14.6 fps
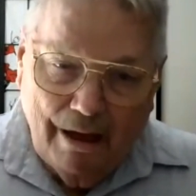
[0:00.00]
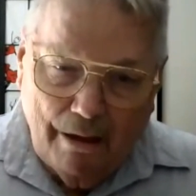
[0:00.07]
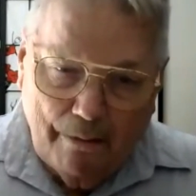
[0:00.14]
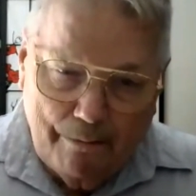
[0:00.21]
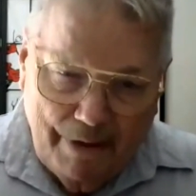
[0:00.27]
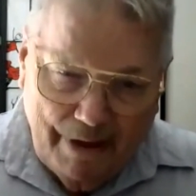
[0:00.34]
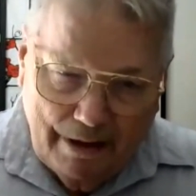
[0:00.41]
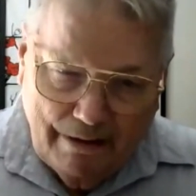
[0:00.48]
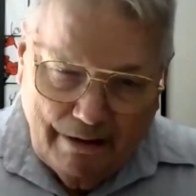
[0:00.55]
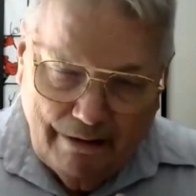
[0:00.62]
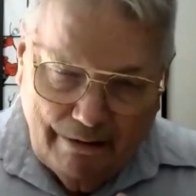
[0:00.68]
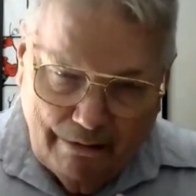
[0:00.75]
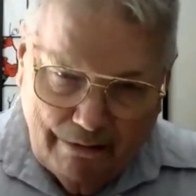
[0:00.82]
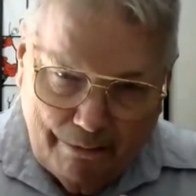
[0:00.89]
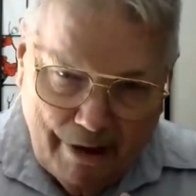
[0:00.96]
A
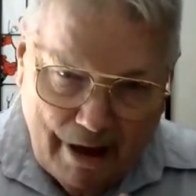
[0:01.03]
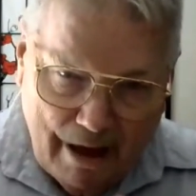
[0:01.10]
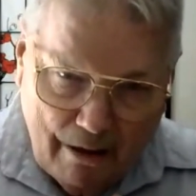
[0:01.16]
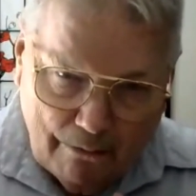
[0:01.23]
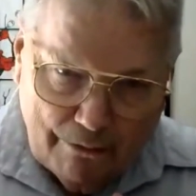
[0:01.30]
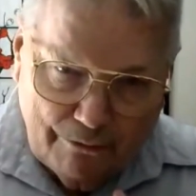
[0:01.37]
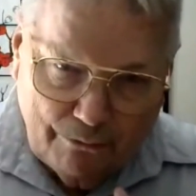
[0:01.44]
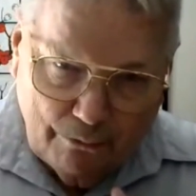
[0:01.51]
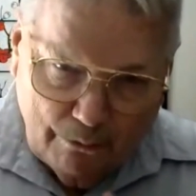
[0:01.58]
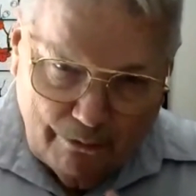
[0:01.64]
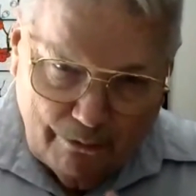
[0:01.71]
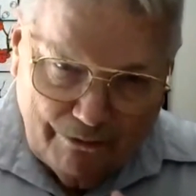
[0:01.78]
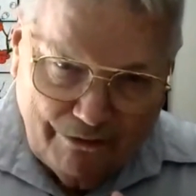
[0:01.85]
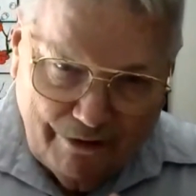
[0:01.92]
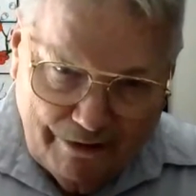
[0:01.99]
big power
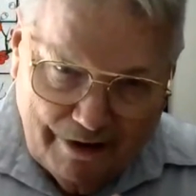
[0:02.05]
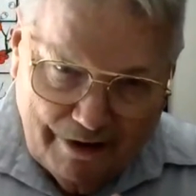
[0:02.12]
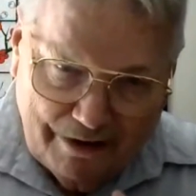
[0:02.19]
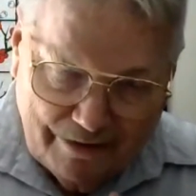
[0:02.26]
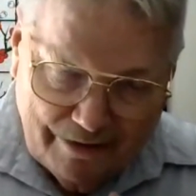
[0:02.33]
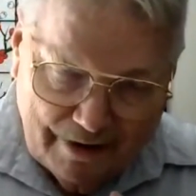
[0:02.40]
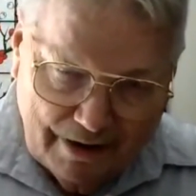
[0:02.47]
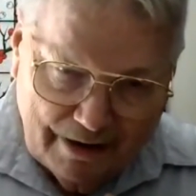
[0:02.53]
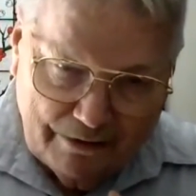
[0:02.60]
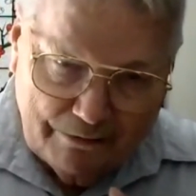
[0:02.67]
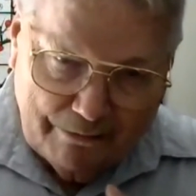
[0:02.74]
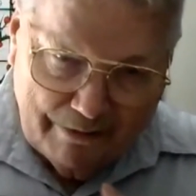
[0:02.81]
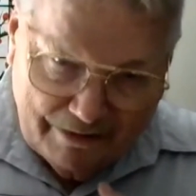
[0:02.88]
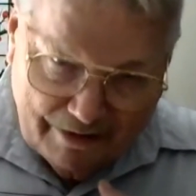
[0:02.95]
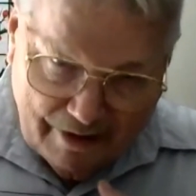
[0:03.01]
source in this thing is
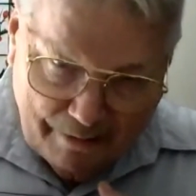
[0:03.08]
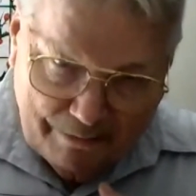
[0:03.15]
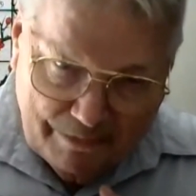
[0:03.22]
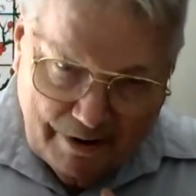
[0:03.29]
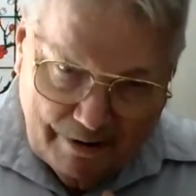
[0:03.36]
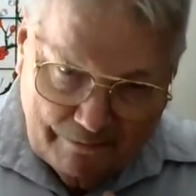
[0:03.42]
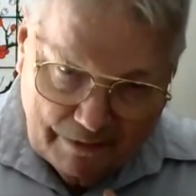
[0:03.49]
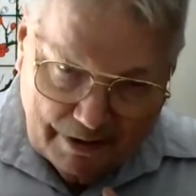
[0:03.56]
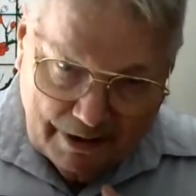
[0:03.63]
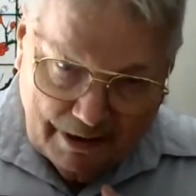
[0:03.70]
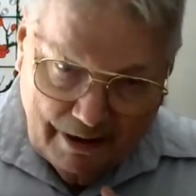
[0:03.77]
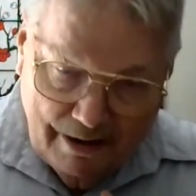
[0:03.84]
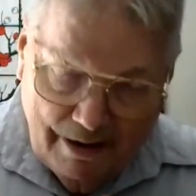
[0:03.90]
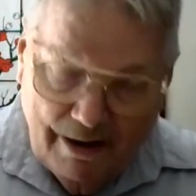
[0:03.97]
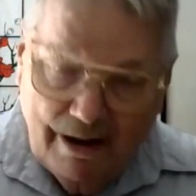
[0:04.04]

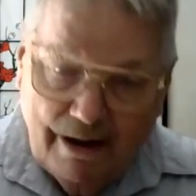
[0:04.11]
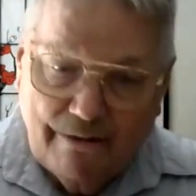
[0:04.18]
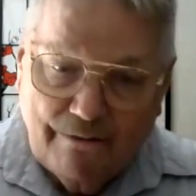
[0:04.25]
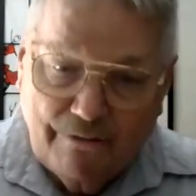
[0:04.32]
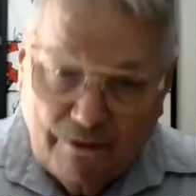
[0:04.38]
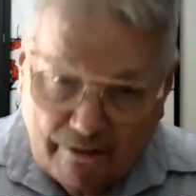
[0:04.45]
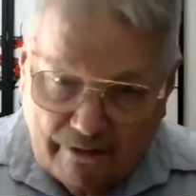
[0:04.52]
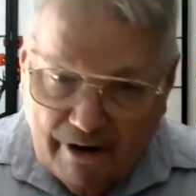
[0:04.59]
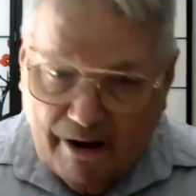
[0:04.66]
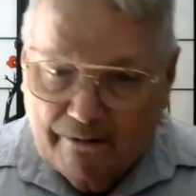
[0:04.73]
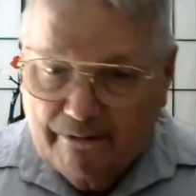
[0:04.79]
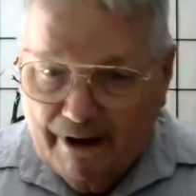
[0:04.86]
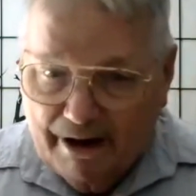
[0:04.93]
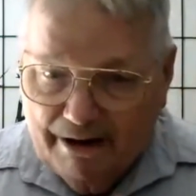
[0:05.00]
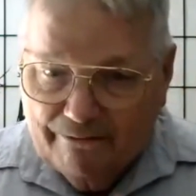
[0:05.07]
receptivity. If you're not
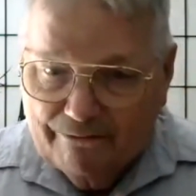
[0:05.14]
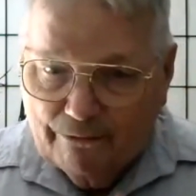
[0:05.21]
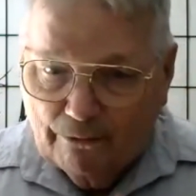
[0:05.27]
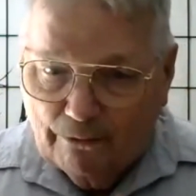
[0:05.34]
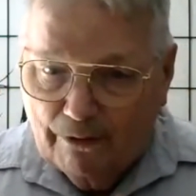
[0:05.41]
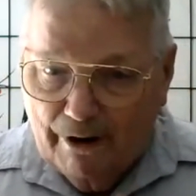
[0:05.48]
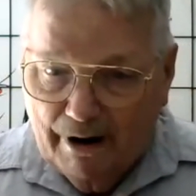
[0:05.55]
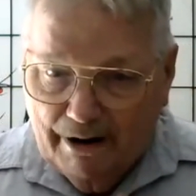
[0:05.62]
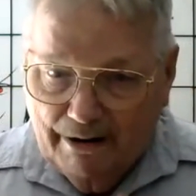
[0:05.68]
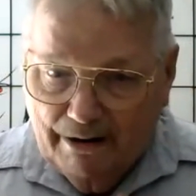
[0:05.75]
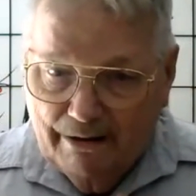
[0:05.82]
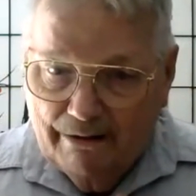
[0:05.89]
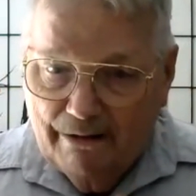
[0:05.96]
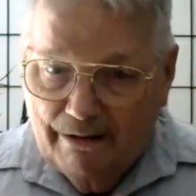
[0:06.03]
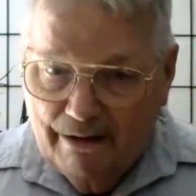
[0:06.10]
ready for it,
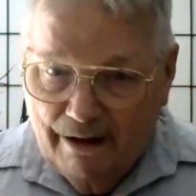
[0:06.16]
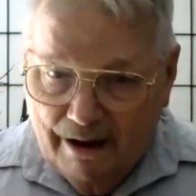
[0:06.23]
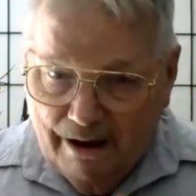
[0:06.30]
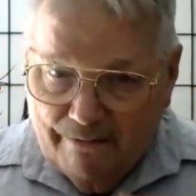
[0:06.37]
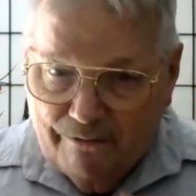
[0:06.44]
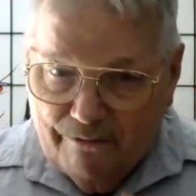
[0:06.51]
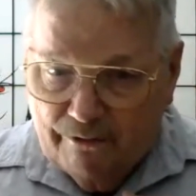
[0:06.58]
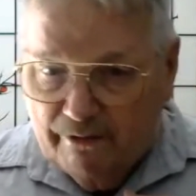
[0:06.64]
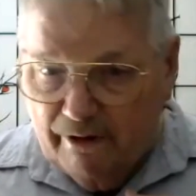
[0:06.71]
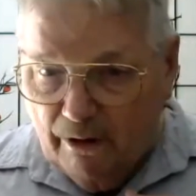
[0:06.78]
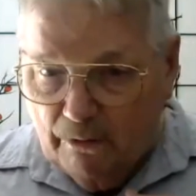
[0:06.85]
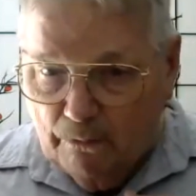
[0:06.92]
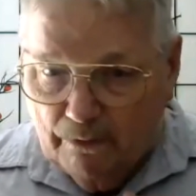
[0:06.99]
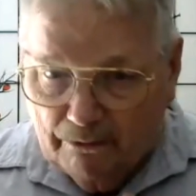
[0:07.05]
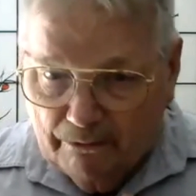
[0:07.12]
if you're
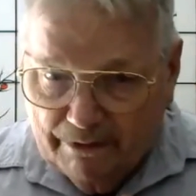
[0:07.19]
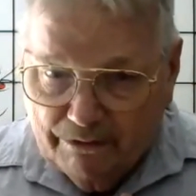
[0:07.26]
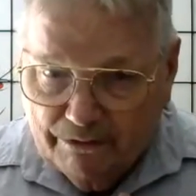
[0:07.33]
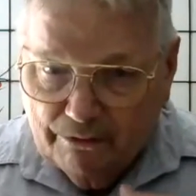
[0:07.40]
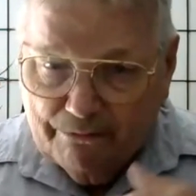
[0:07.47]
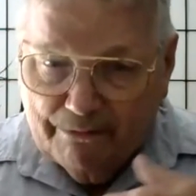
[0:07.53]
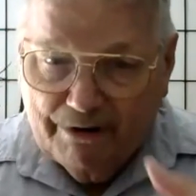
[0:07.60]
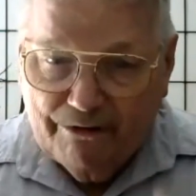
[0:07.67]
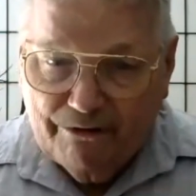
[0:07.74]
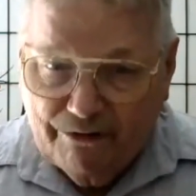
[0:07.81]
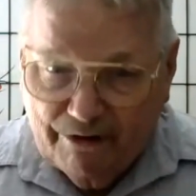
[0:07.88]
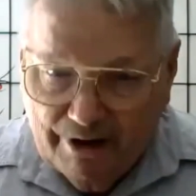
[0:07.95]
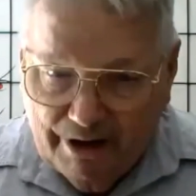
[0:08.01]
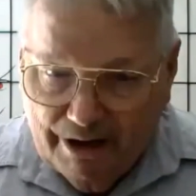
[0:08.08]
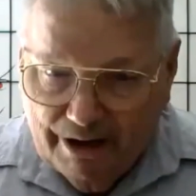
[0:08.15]
not willing to
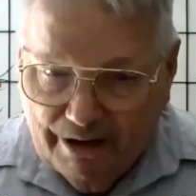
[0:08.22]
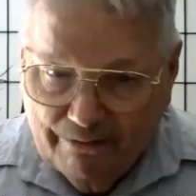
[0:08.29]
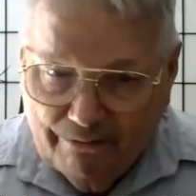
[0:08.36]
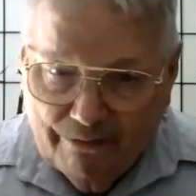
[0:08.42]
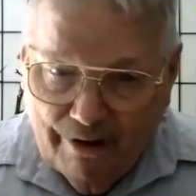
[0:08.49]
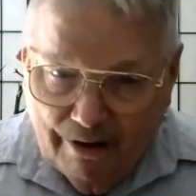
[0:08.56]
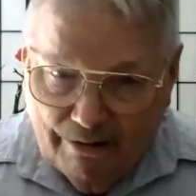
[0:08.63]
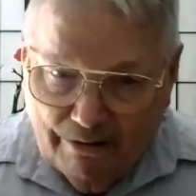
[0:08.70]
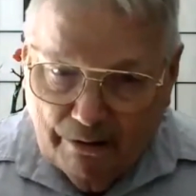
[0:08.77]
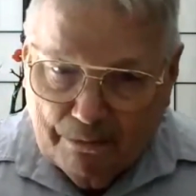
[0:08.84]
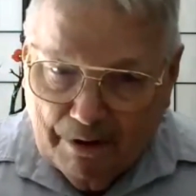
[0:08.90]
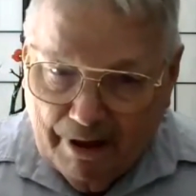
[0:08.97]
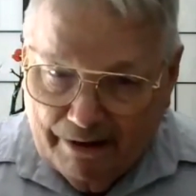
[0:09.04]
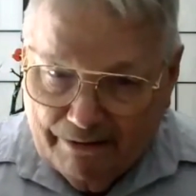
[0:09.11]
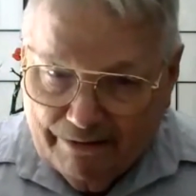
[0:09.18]
receive the
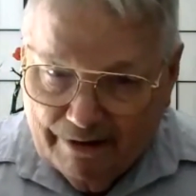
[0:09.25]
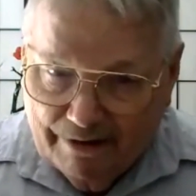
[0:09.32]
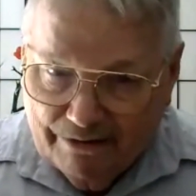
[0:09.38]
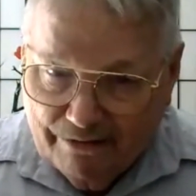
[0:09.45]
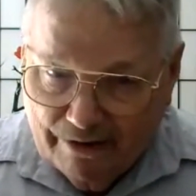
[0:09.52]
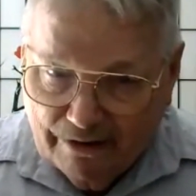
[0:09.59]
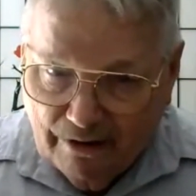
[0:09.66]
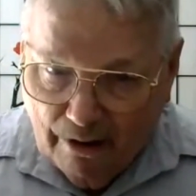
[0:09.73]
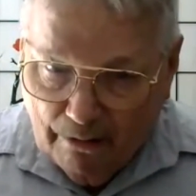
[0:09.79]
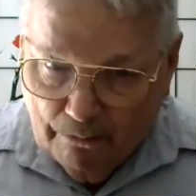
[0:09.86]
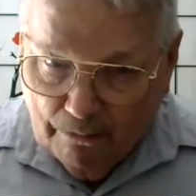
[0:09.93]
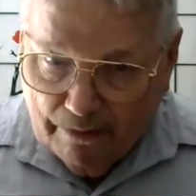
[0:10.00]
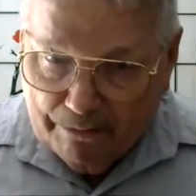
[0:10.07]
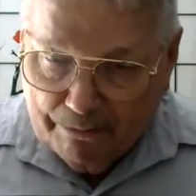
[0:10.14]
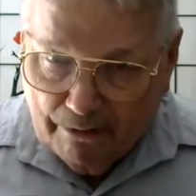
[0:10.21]
blessings that come
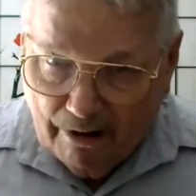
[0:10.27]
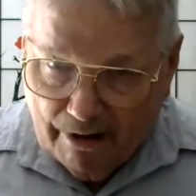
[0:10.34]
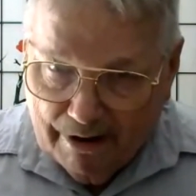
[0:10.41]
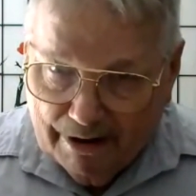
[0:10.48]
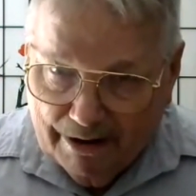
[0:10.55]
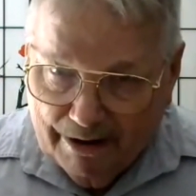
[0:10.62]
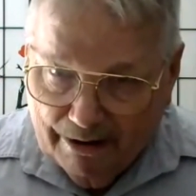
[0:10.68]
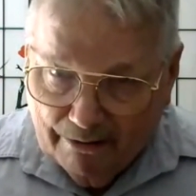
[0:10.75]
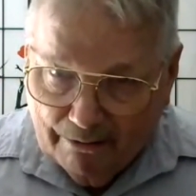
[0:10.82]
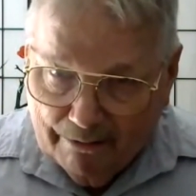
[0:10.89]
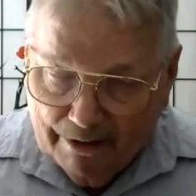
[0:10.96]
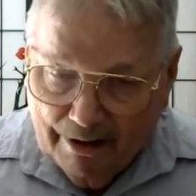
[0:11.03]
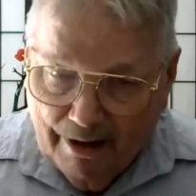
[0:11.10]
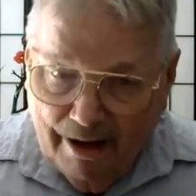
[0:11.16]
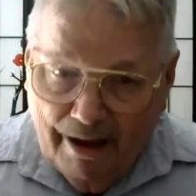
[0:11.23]
with pranic
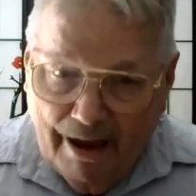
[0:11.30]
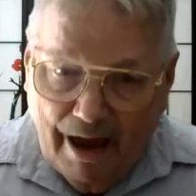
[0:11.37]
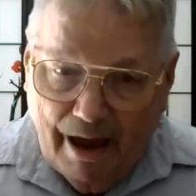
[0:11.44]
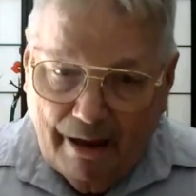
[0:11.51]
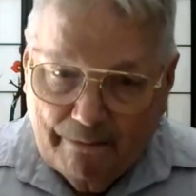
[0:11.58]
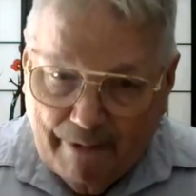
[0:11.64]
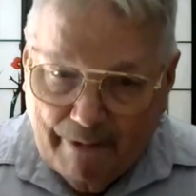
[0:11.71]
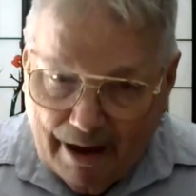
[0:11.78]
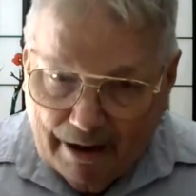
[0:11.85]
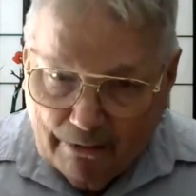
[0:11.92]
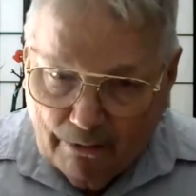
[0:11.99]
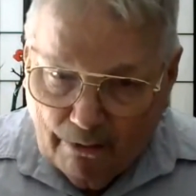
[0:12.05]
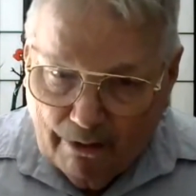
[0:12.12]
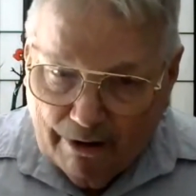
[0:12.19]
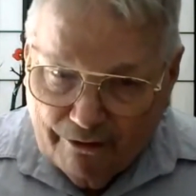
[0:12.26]
healing and back
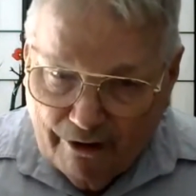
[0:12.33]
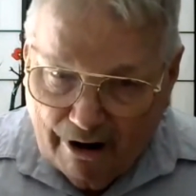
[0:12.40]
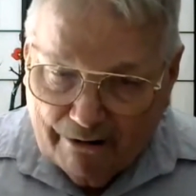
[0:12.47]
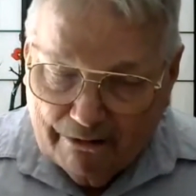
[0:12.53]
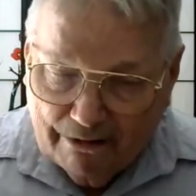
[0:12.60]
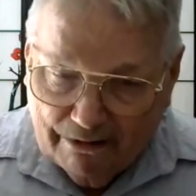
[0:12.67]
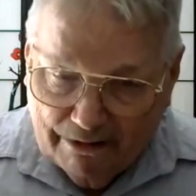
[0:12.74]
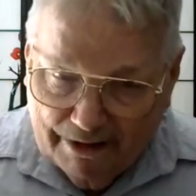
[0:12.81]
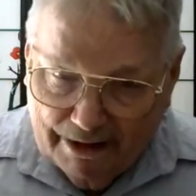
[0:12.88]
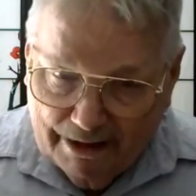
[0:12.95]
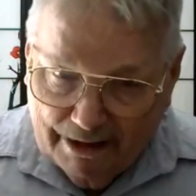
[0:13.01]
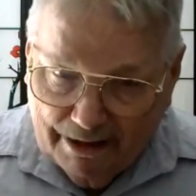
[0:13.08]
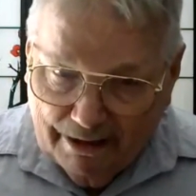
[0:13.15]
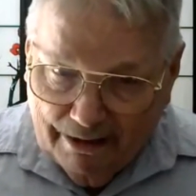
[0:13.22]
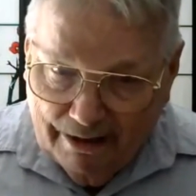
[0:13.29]
heart chakra
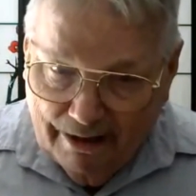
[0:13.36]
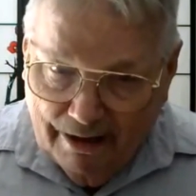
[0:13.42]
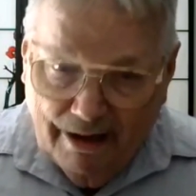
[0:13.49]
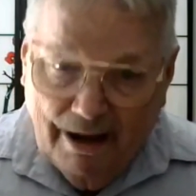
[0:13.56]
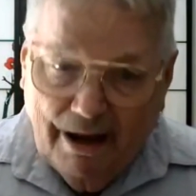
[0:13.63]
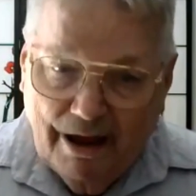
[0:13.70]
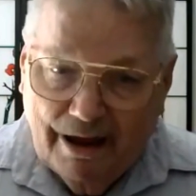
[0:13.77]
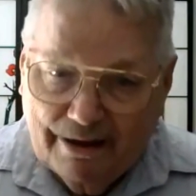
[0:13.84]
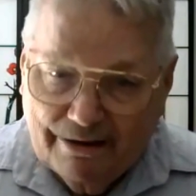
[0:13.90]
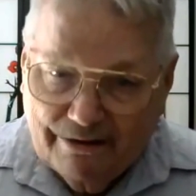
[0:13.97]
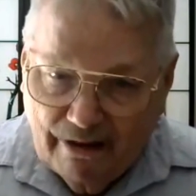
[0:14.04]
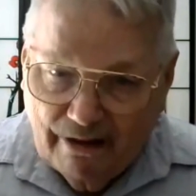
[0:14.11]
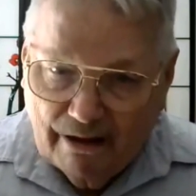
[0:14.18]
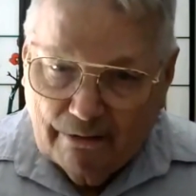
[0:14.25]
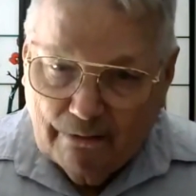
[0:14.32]
cleaning, it's
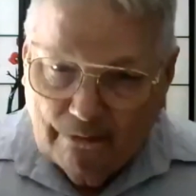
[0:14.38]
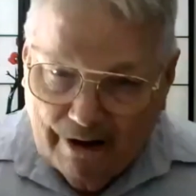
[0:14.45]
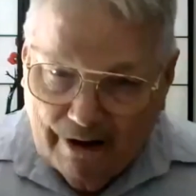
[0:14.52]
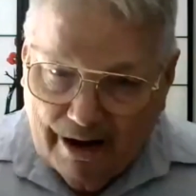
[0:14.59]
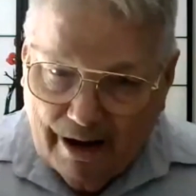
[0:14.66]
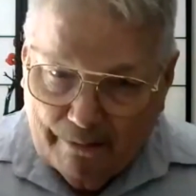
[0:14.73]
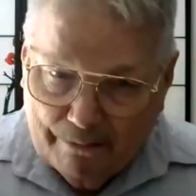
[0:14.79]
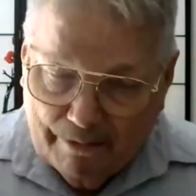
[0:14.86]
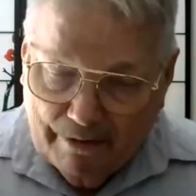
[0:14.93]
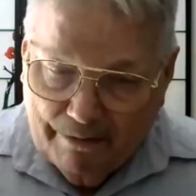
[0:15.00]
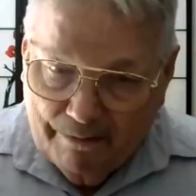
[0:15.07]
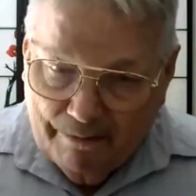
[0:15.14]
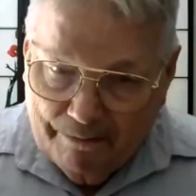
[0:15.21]
not going to happen.